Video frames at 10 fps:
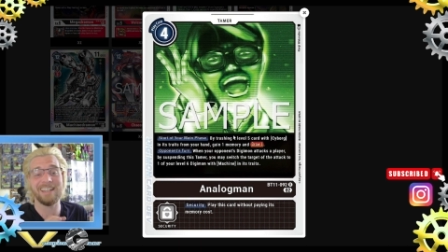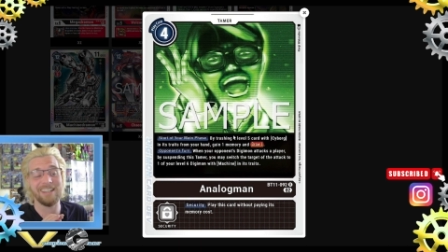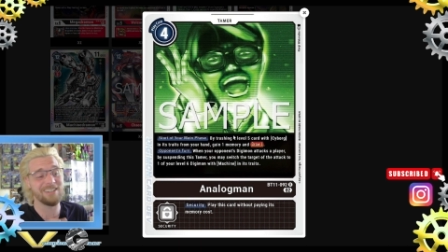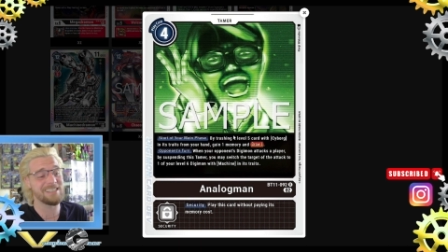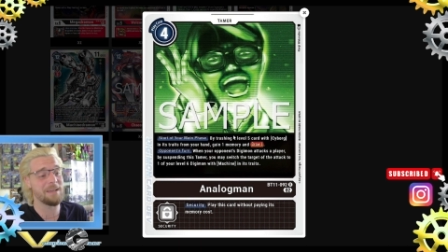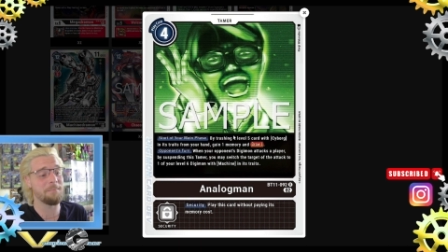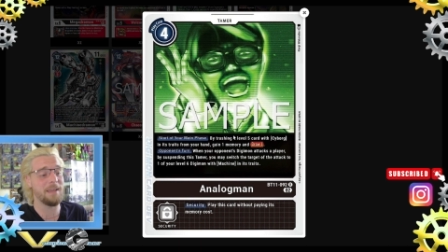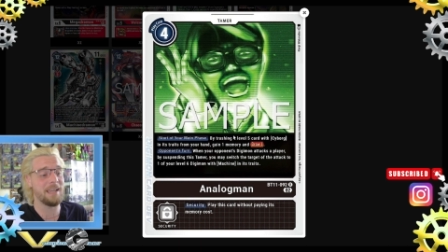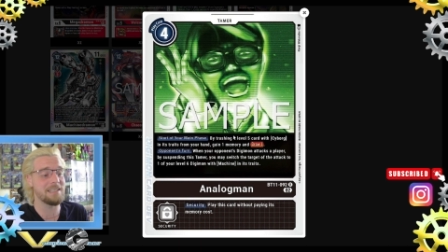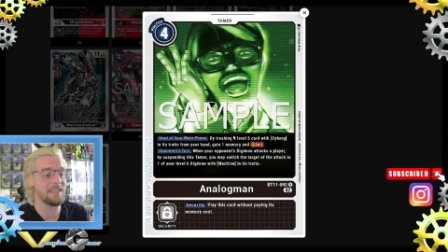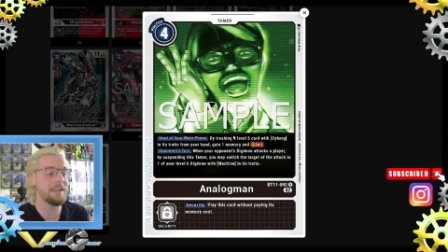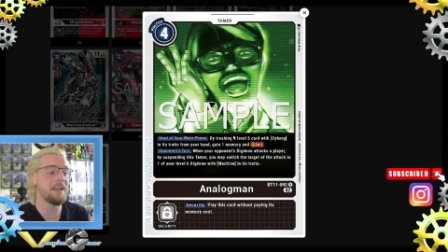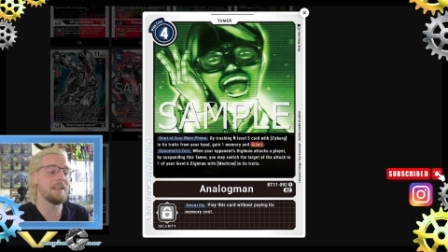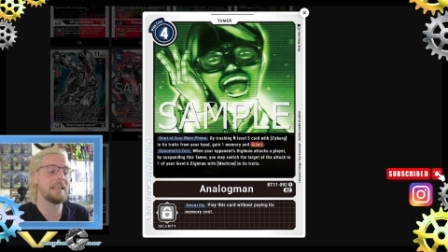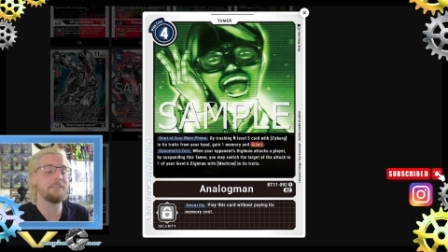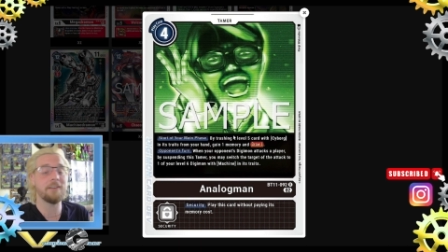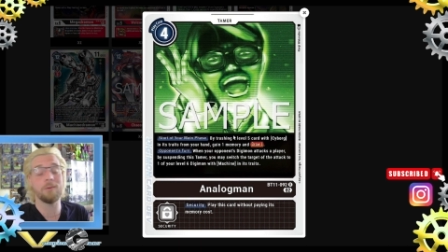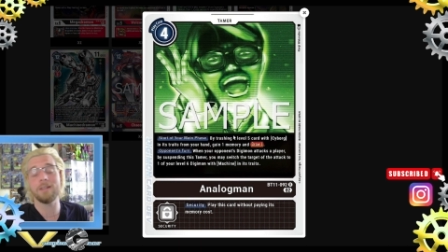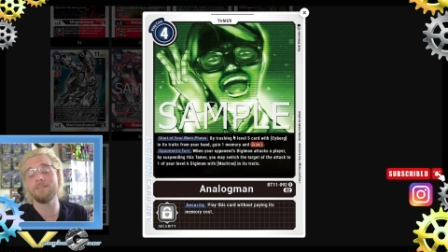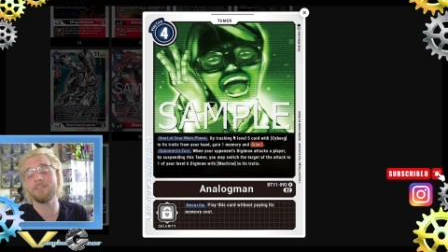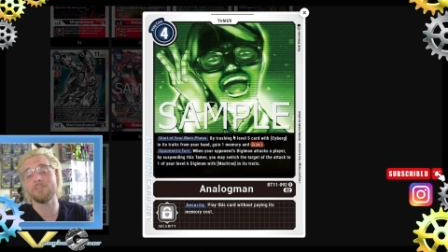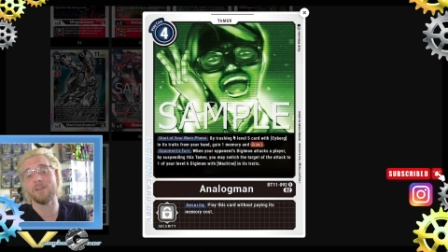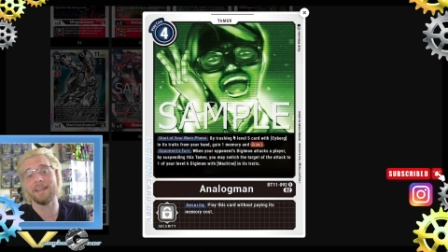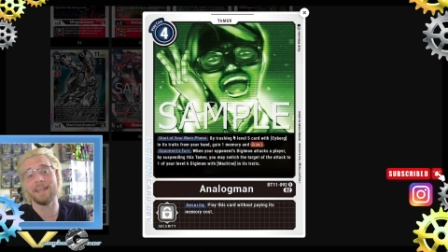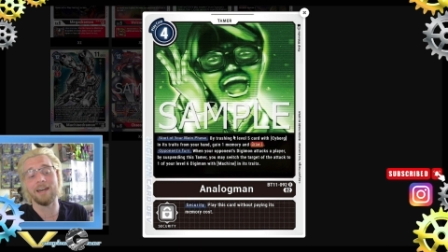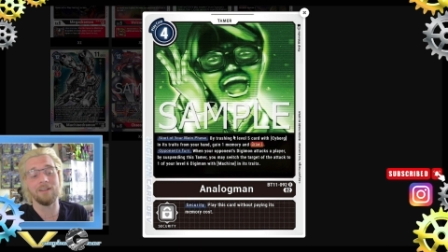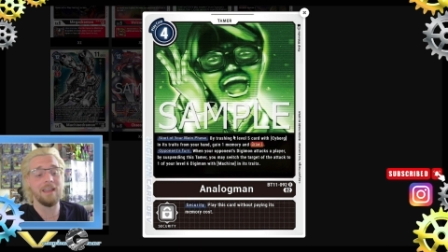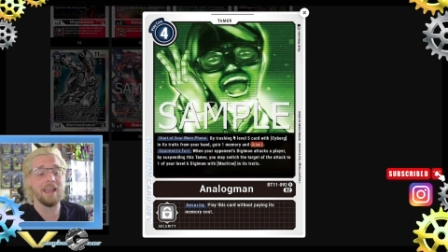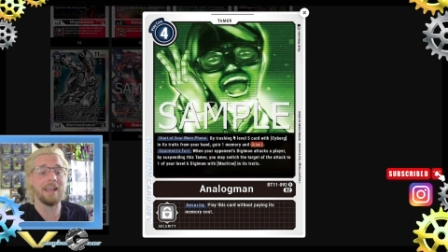It looks amazing. Definitely would love to try it out.